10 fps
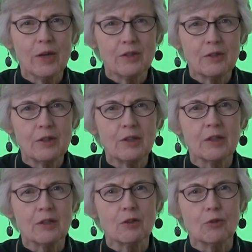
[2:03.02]

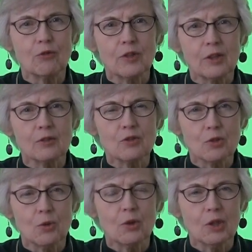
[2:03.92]
idea you felt
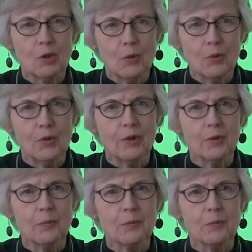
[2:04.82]
so alone.